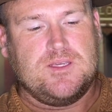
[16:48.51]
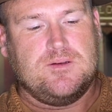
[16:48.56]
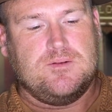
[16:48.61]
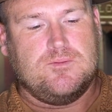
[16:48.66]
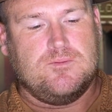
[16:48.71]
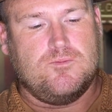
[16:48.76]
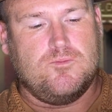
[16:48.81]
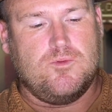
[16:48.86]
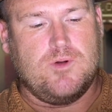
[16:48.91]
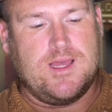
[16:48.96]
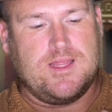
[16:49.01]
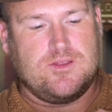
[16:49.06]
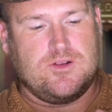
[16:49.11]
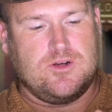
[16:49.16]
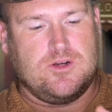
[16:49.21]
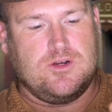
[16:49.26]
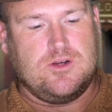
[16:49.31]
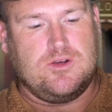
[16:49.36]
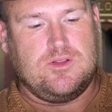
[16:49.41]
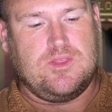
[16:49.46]

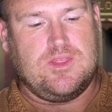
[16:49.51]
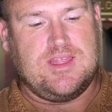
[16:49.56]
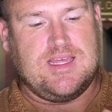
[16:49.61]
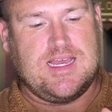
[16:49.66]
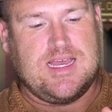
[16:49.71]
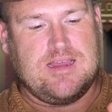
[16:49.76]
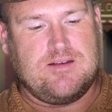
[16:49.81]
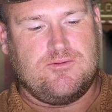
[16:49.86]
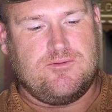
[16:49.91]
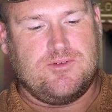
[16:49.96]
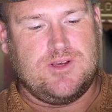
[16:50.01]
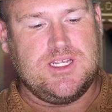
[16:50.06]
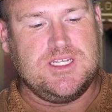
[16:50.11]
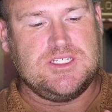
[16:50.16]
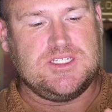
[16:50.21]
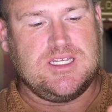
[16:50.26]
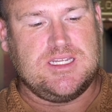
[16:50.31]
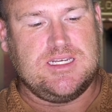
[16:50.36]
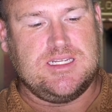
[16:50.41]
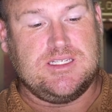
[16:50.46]
whether that
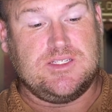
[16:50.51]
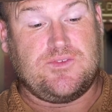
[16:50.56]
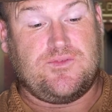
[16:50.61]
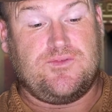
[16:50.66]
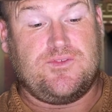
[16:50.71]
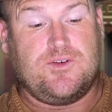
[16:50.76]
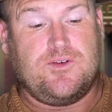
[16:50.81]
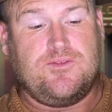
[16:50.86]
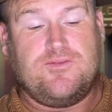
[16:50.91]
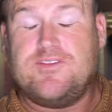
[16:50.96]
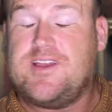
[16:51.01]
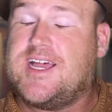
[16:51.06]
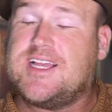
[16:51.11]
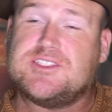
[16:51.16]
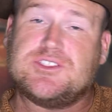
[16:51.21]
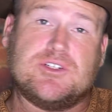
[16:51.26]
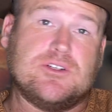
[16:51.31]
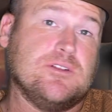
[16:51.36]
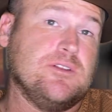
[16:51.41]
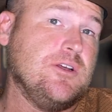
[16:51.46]
reason is for
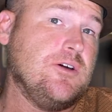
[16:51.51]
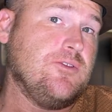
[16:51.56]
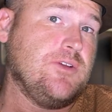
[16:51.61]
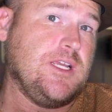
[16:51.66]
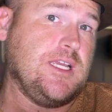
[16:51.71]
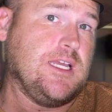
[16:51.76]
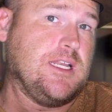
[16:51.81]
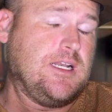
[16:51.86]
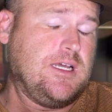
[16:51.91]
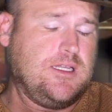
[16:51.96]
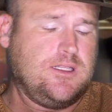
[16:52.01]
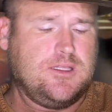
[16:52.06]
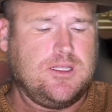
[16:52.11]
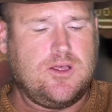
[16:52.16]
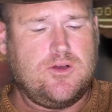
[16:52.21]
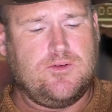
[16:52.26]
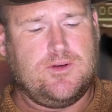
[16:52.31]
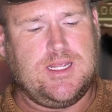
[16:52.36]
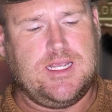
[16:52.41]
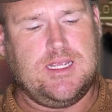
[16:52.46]
faster loading and
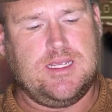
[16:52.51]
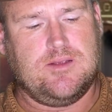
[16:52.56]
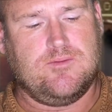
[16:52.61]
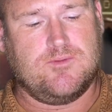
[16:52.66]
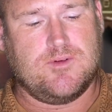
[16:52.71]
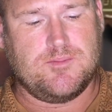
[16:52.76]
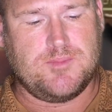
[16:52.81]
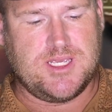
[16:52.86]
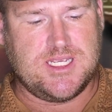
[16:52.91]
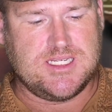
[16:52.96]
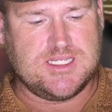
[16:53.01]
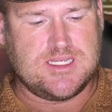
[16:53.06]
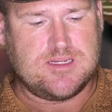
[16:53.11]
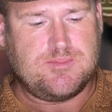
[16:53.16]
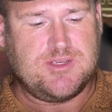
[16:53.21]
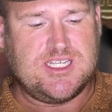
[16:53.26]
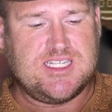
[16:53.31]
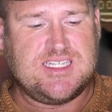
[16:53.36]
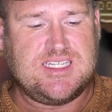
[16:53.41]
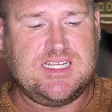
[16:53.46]
unloading remains to
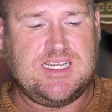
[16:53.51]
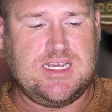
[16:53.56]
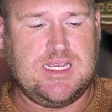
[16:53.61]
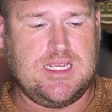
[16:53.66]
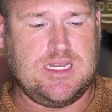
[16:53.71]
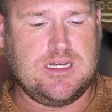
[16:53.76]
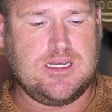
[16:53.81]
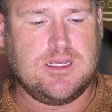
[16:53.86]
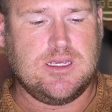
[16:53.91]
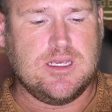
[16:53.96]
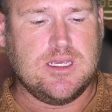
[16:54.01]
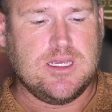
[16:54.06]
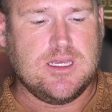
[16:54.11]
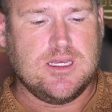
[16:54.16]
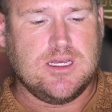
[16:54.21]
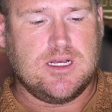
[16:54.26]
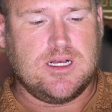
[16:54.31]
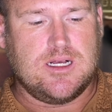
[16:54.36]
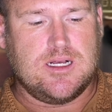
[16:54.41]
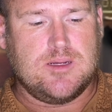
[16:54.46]
be seen,
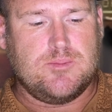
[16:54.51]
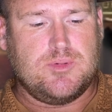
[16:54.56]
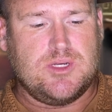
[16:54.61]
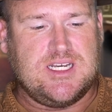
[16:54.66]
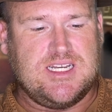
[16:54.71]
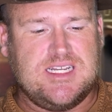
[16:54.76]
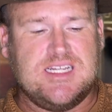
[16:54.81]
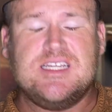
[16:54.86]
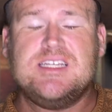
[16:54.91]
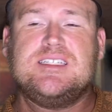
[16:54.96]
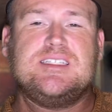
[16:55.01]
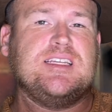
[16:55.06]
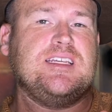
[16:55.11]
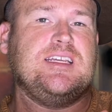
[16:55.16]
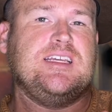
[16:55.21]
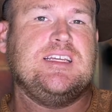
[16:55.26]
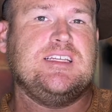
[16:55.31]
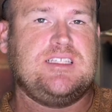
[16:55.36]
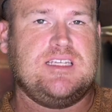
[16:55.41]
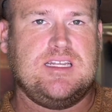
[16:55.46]
but is
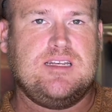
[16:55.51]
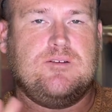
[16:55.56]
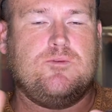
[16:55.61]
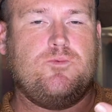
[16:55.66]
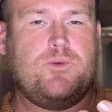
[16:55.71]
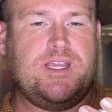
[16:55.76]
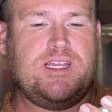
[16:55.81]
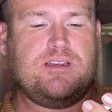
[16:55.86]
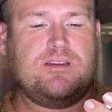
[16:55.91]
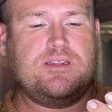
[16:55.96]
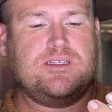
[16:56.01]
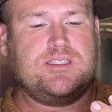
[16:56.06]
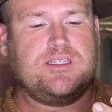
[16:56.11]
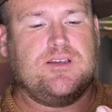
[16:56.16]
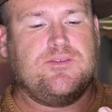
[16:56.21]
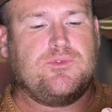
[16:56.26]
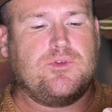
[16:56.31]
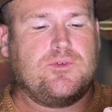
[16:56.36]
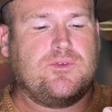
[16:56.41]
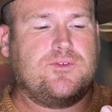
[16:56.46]
it a weakness
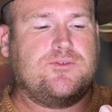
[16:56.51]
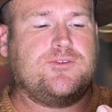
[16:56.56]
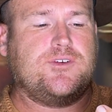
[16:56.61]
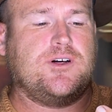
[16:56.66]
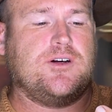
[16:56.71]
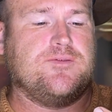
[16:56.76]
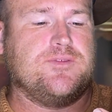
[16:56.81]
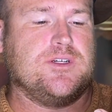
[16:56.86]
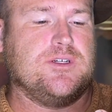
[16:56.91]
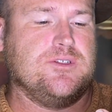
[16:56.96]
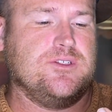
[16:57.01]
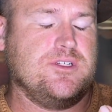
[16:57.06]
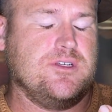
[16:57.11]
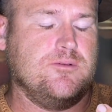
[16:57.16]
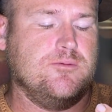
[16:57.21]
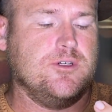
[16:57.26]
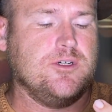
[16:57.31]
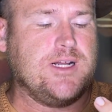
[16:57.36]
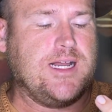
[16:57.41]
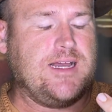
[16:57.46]
of the revolver? So
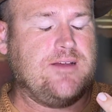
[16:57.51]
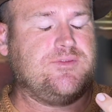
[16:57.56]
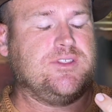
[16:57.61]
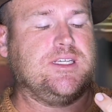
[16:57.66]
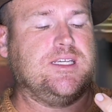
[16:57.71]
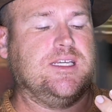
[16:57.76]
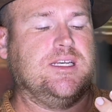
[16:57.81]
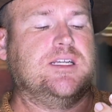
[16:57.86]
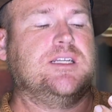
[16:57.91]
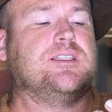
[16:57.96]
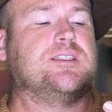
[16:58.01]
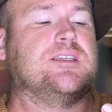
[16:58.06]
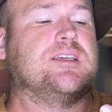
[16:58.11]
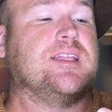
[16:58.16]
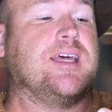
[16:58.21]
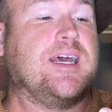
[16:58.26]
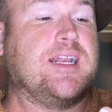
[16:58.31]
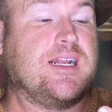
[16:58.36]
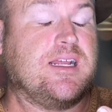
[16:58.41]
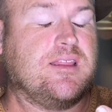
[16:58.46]
we'll have to get into
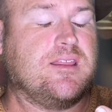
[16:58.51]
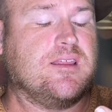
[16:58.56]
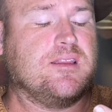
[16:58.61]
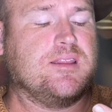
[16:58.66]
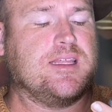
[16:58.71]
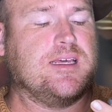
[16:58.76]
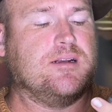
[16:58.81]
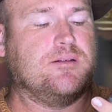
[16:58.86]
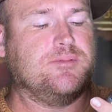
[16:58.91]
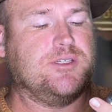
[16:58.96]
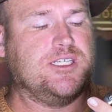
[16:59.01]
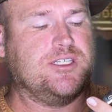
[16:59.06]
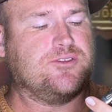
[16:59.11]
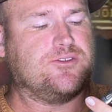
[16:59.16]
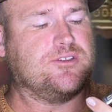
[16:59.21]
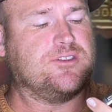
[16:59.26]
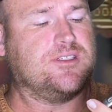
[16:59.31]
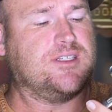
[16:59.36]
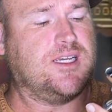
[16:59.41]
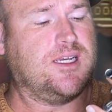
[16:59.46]
that. I think that'll be
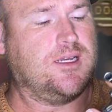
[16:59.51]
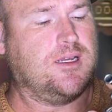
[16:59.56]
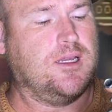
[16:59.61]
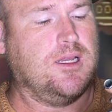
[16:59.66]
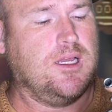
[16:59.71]
interesting.